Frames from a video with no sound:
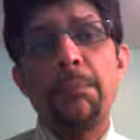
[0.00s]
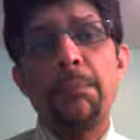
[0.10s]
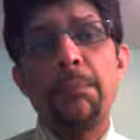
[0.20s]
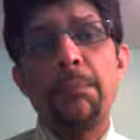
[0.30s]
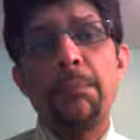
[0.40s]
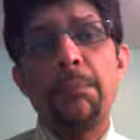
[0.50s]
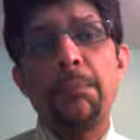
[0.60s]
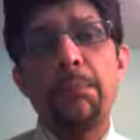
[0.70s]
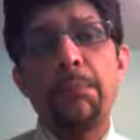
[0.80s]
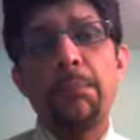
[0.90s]
facts. So
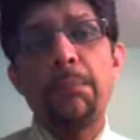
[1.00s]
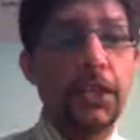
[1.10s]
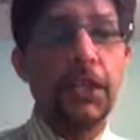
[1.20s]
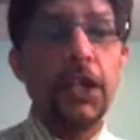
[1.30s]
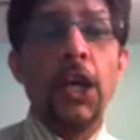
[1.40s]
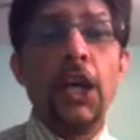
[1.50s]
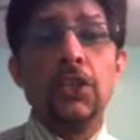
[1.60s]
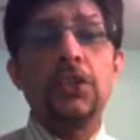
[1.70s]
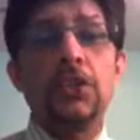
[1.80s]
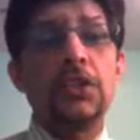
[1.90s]
let's have a look at it.
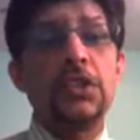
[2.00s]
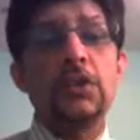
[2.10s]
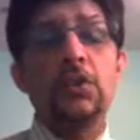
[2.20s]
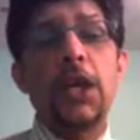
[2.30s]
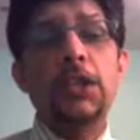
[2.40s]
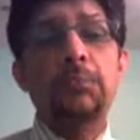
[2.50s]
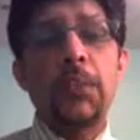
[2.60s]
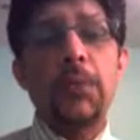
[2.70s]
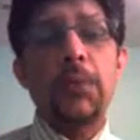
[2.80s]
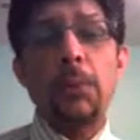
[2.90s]
So this is where the
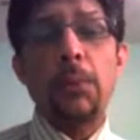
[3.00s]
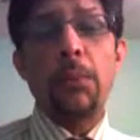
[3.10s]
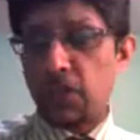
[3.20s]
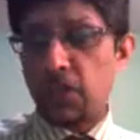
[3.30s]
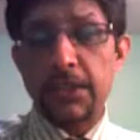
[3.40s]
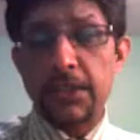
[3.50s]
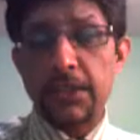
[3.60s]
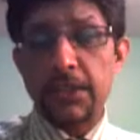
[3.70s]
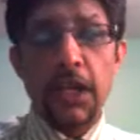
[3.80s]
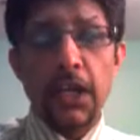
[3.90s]
problem started.
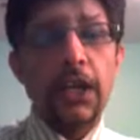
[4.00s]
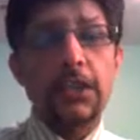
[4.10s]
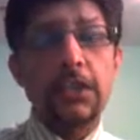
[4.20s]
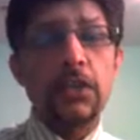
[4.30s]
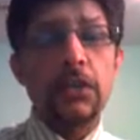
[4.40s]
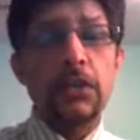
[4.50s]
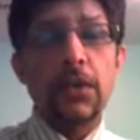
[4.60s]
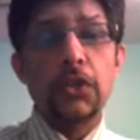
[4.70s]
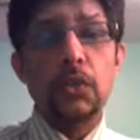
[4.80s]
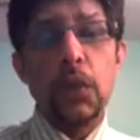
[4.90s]

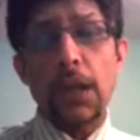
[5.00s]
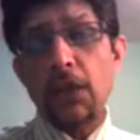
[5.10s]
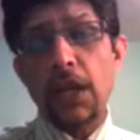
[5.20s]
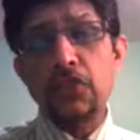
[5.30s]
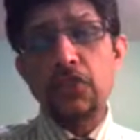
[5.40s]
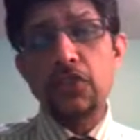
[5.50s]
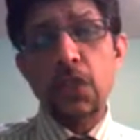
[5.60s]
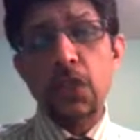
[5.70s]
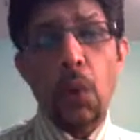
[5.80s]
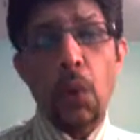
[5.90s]
There were 12 runs
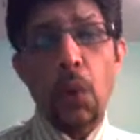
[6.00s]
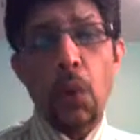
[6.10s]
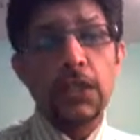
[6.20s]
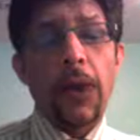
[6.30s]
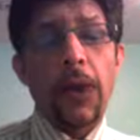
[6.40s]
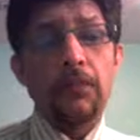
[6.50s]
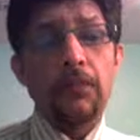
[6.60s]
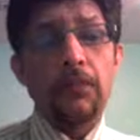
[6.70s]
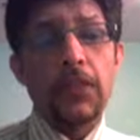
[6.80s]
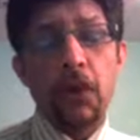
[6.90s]
required
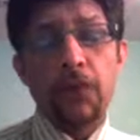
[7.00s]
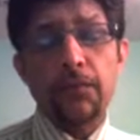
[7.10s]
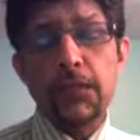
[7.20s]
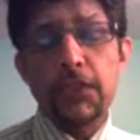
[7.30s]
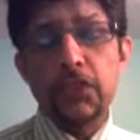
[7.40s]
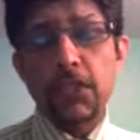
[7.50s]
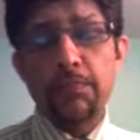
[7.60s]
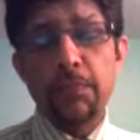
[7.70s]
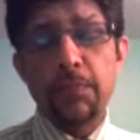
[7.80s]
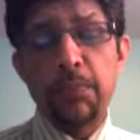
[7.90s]
of the
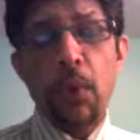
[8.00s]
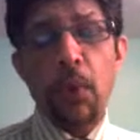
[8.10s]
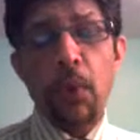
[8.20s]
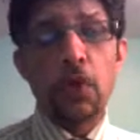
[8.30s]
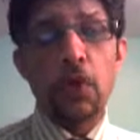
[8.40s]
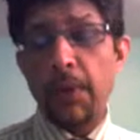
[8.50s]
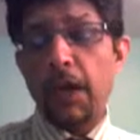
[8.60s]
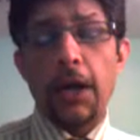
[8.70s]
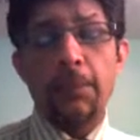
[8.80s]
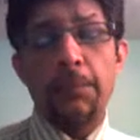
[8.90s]
six balls. So
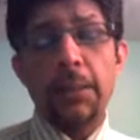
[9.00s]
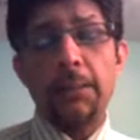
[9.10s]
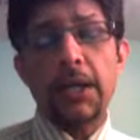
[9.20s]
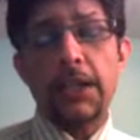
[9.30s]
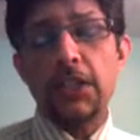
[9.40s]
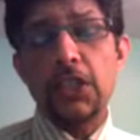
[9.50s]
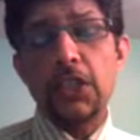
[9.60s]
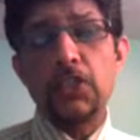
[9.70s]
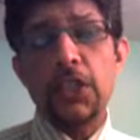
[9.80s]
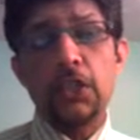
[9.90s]

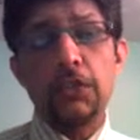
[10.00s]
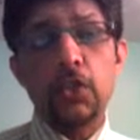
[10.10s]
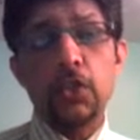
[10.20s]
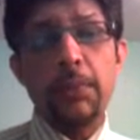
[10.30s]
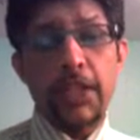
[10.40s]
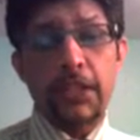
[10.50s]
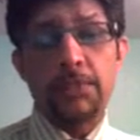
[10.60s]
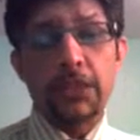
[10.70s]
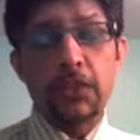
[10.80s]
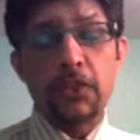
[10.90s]
Bangladesh, there were two
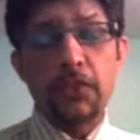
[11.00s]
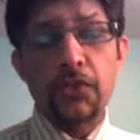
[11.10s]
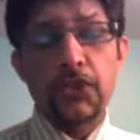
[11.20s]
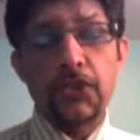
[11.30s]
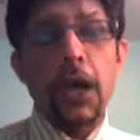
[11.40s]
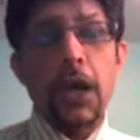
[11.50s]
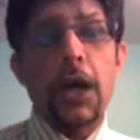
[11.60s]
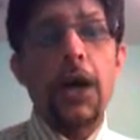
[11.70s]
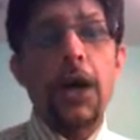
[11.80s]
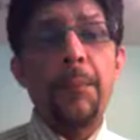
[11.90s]
batsmen at the crease.
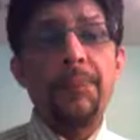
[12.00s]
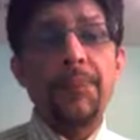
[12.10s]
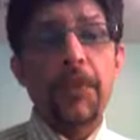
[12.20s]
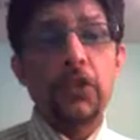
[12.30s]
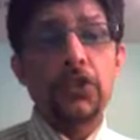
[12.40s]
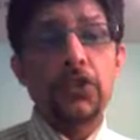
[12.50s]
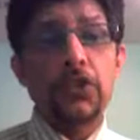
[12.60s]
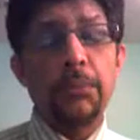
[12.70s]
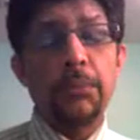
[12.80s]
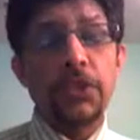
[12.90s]
It was
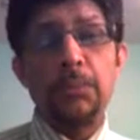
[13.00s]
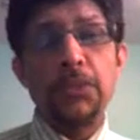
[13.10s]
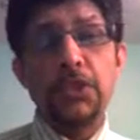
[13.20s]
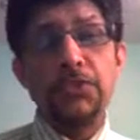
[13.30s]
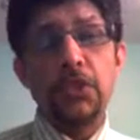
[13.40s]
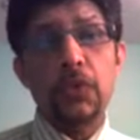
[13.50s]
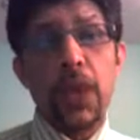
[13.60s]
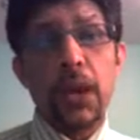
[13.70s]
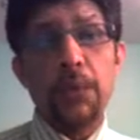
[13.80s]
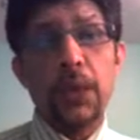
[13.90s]
Mustafizur
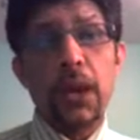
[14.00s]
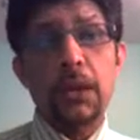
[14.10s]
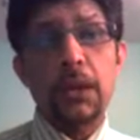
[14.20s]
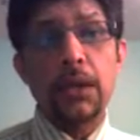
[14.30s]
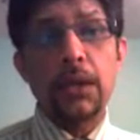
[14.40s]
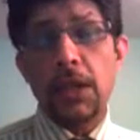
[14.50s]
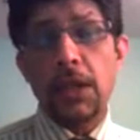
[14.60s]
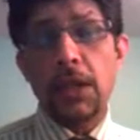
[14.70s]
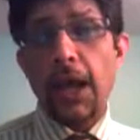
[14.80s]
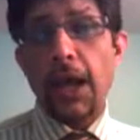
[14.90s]
Rahman
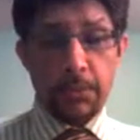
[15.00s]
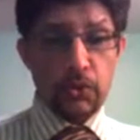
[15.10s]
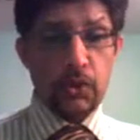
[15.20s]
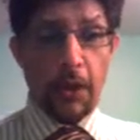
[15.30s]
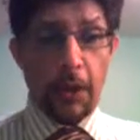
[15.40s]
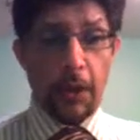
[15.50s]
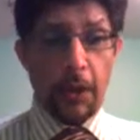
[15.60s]
and Mahmudullah.